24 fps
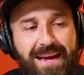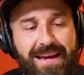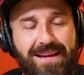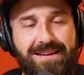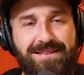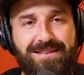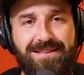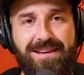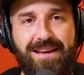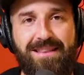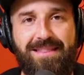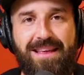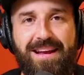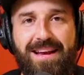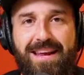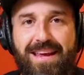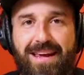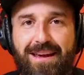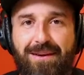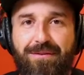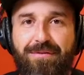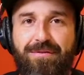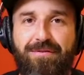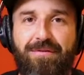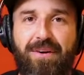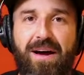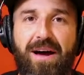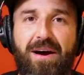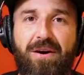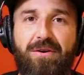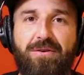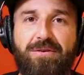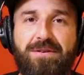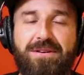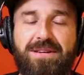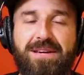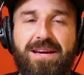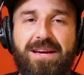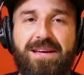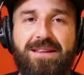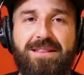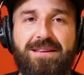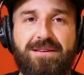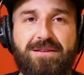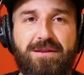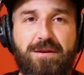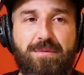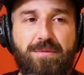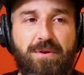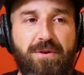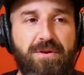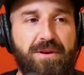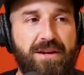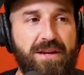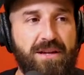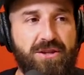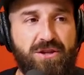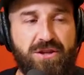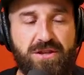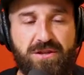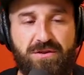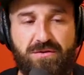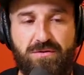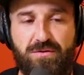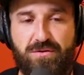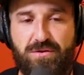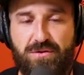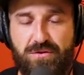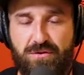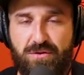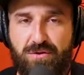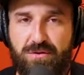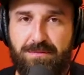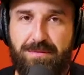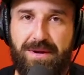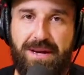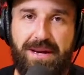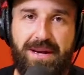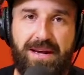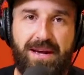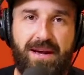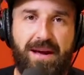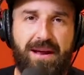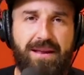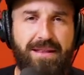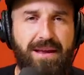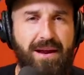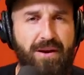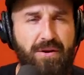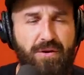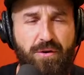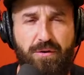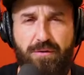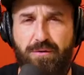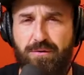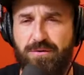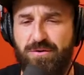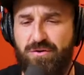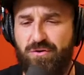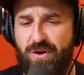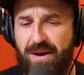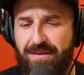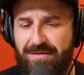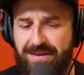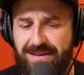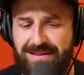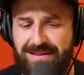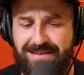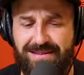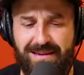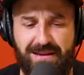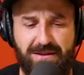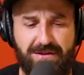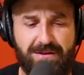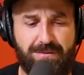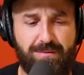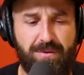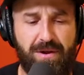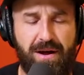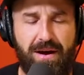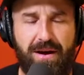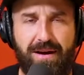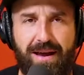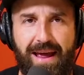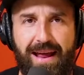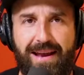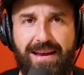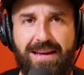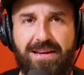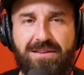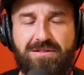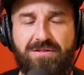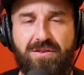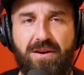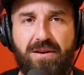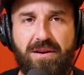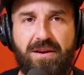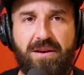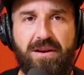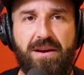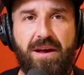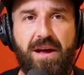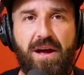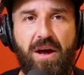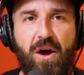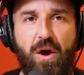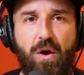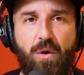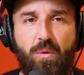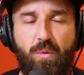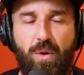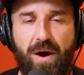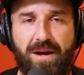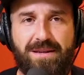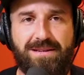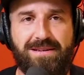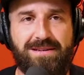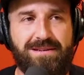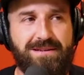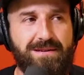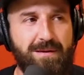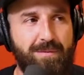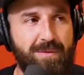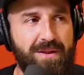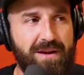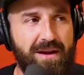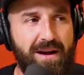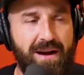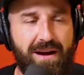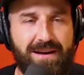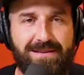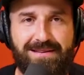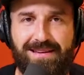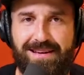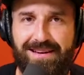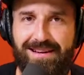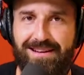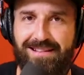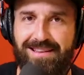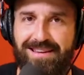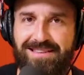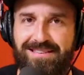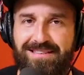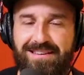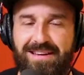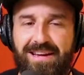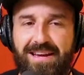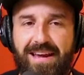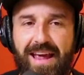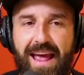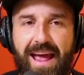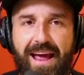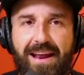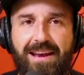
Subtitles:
he said that he found this community just through social media. I don't know if it was Driving Sales Blog, and he started watching some of the content and listening,